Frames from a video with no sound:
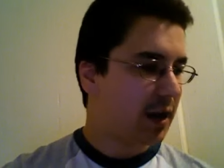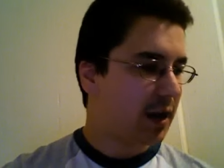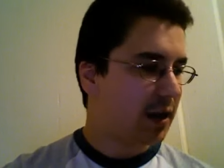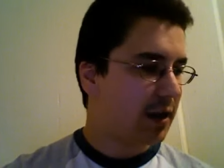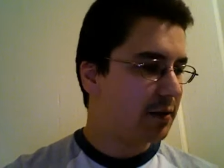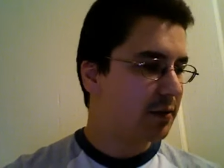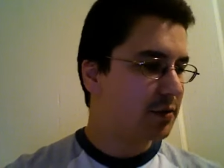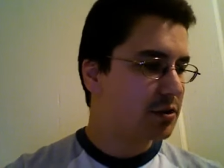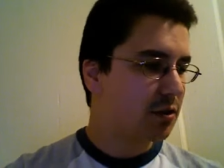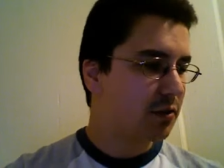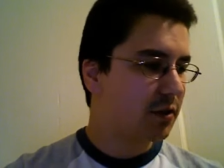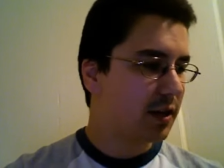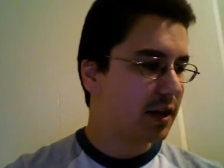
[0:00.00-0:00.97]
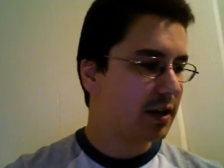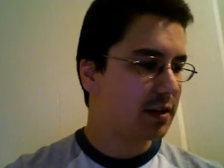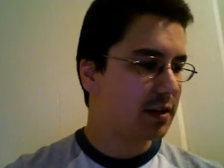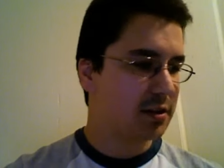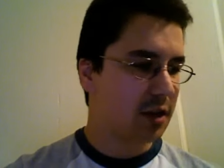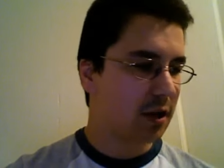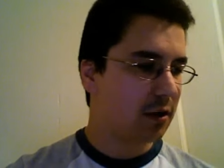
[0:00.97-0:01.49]
I saw it
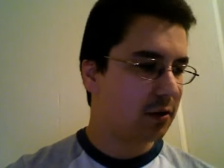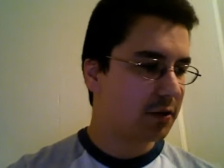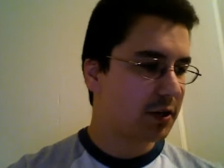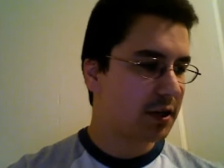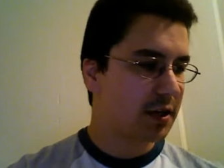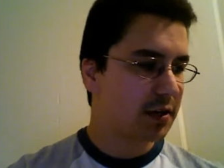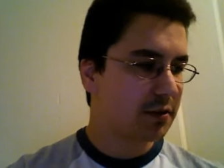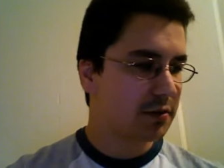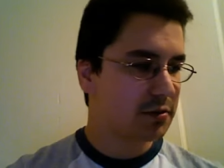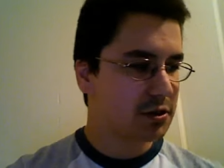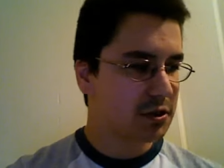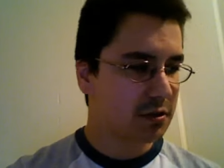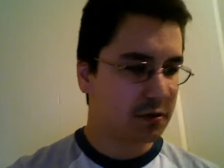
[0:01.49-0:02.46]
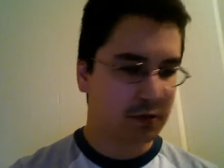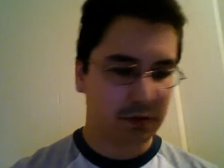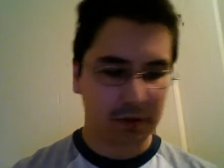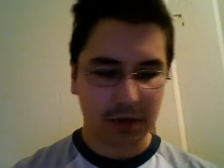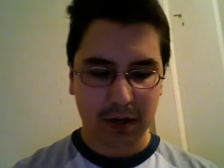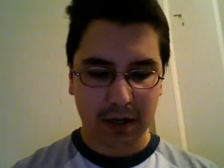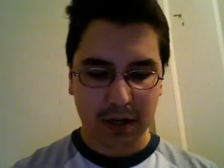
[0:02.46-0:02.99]
at a dollar theater,
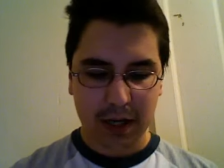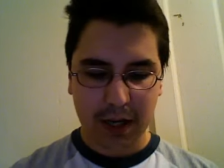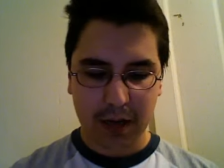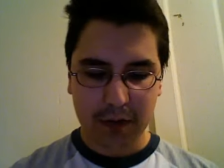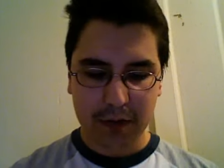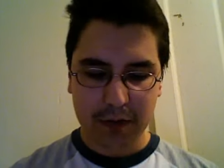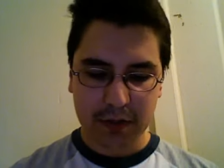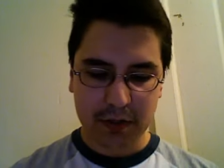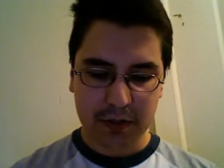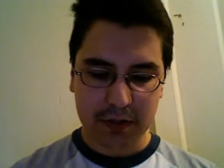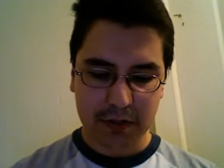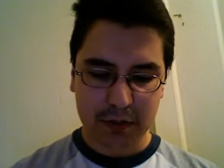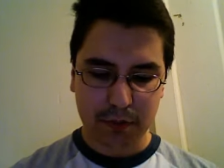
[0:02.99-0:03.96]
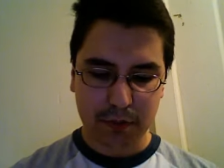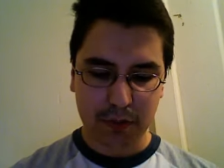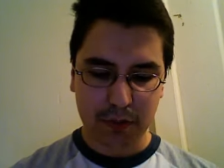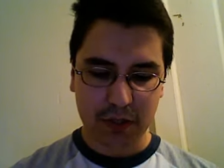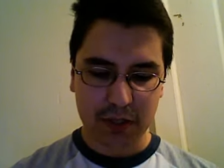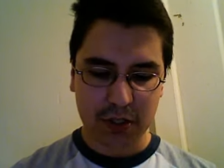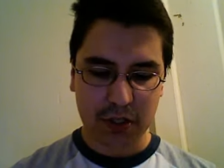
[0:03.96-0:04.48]
so it was
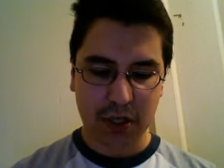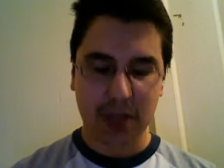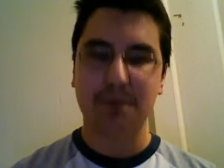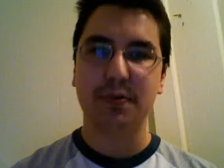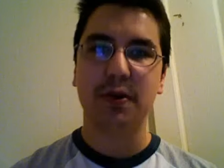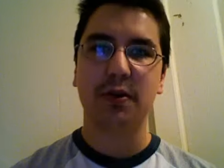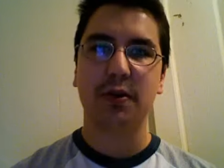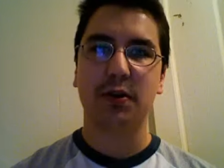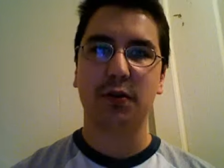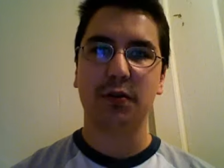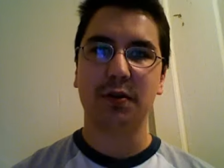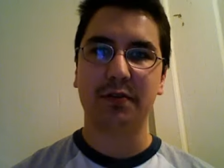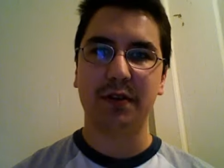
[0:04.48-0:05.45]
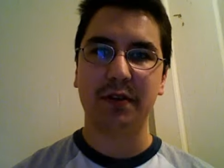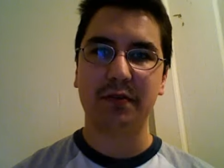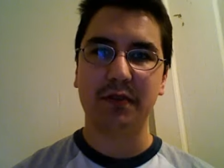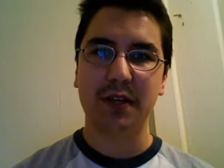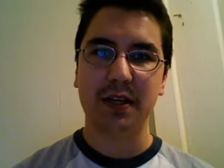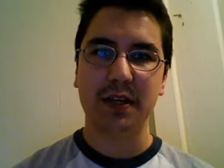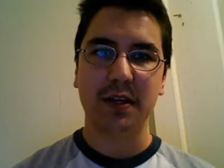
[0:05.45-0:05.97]
pretty cheap,
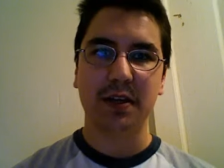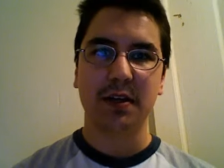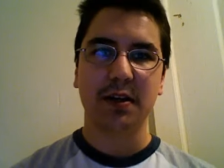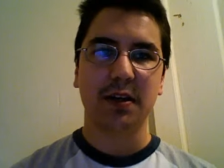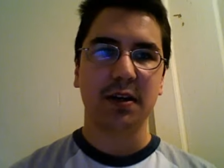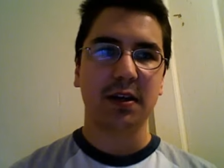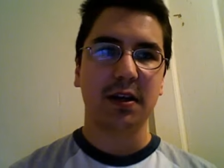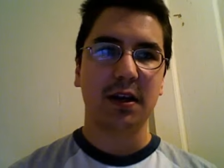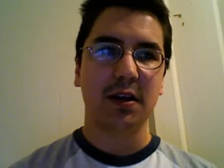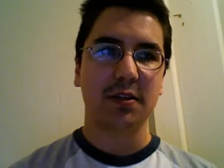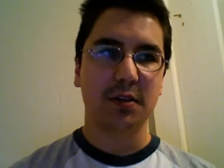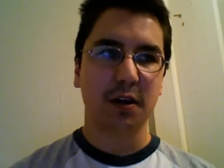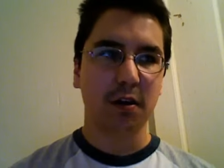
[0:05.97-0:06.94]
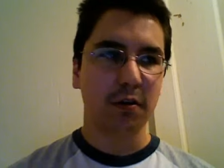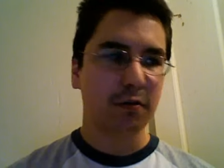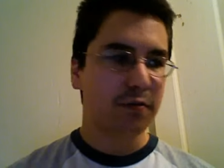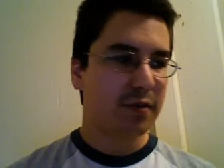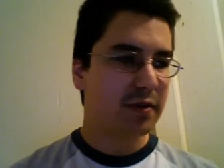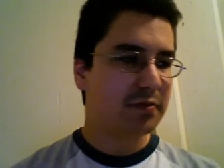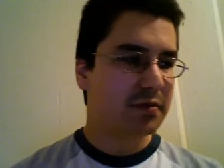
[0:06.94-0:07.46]
$3.50,
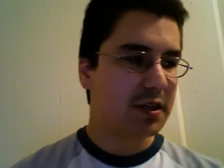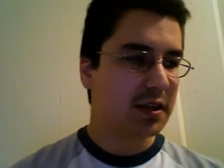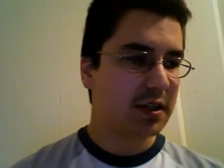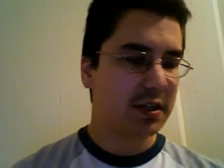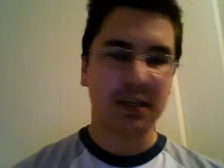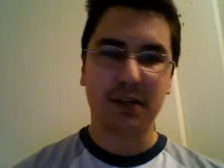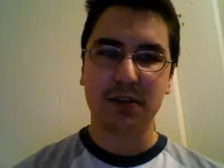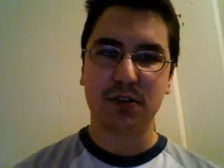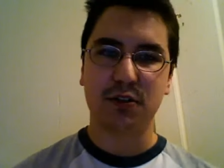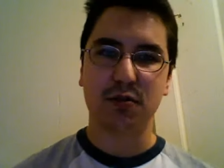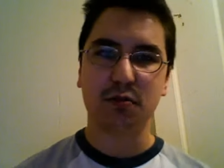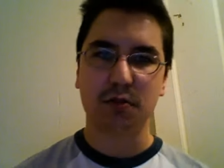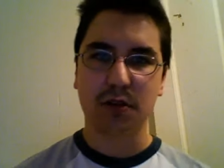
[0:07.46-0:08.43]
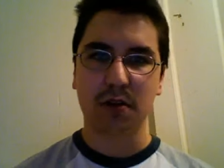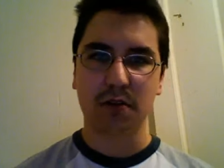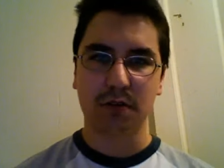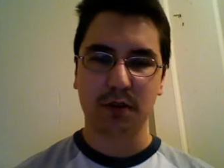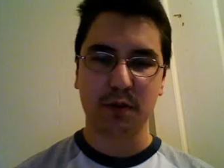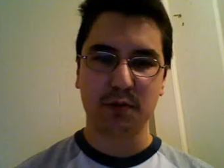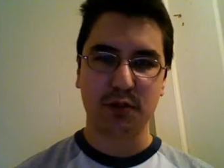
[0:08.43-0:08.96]
$1.50, and then a $2
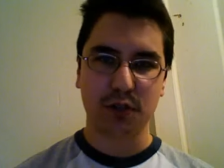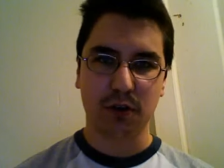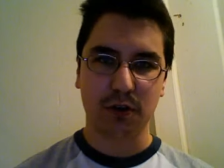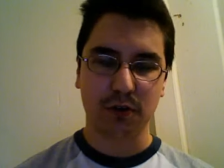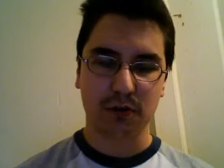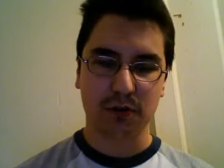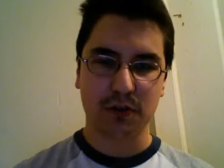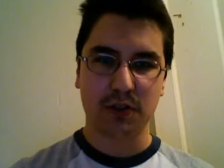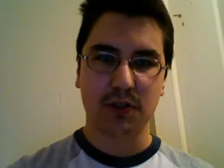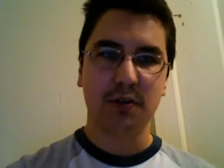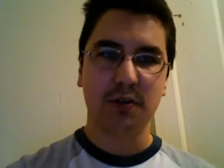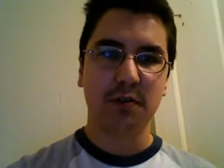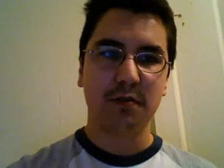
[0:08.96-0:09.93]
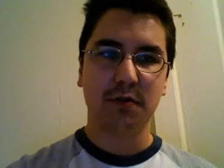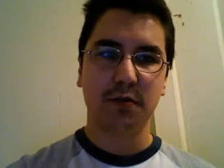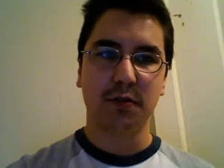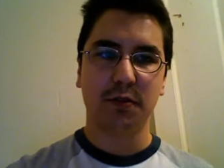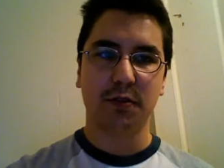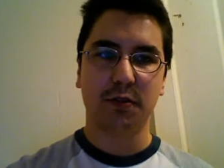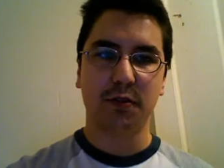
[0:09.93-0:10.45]
upcharge
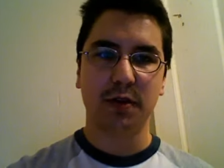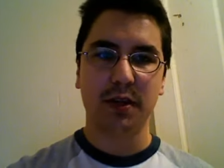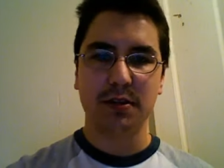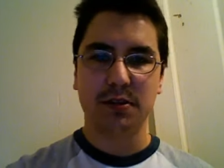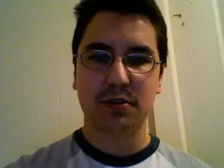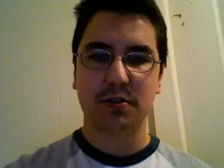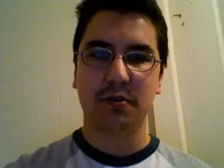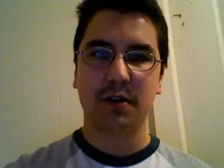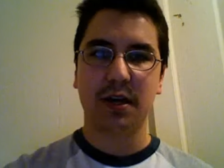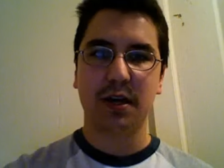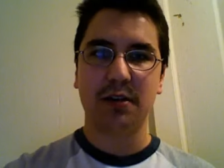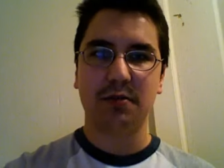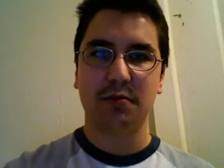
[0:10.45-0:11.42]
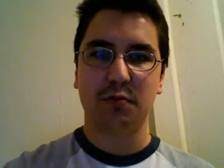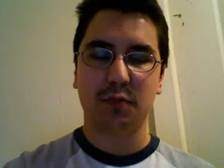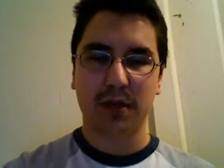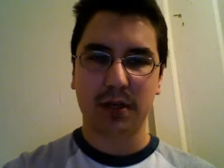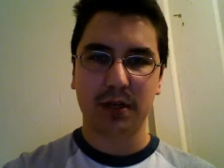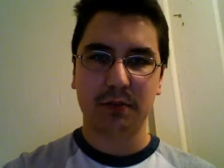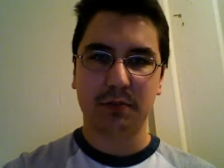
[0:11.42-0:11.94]
for the 3D, so it
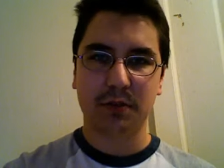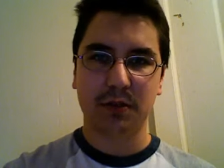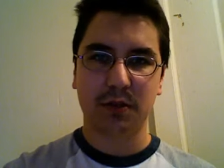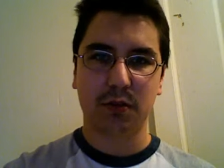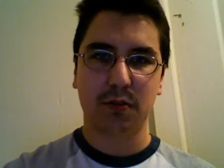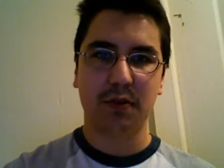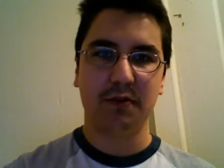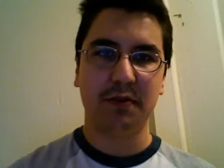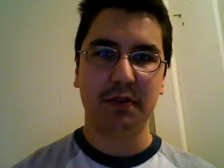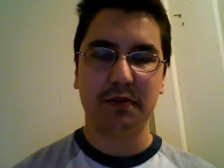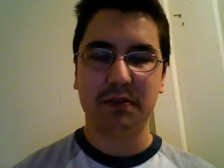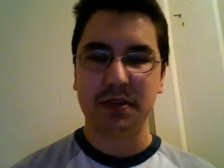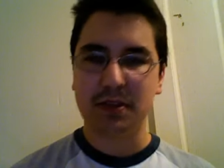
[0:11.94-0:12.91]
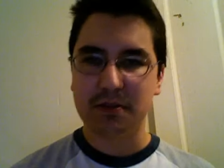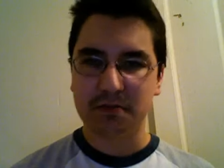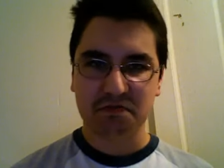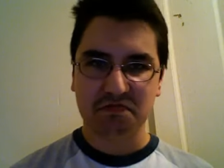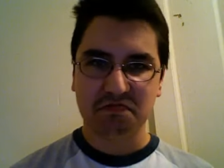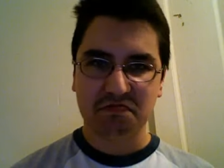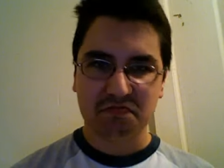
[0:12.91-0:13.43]
went up to $3.50.